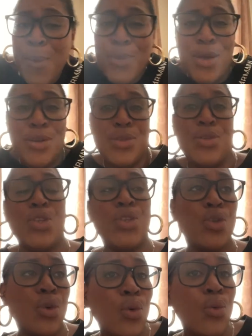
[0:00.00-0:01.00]
I'm going to do the
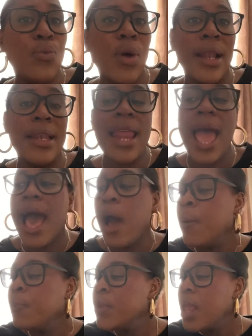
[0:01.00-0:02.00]
school run
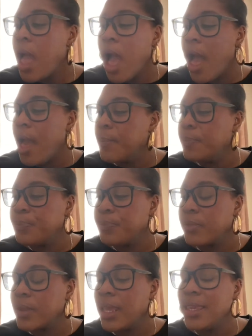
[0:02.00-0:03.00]
now.
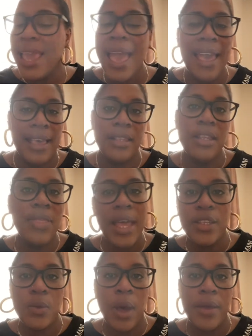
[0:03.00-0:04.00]
Yeah, so
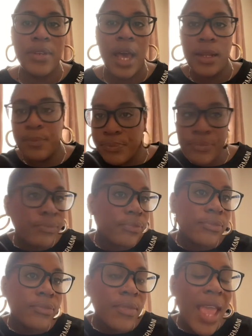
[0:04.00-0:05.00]
that's what I've done.
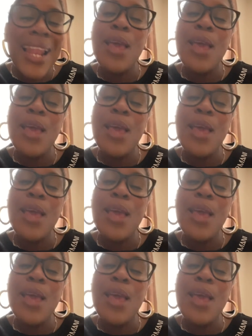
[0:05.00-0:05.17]
And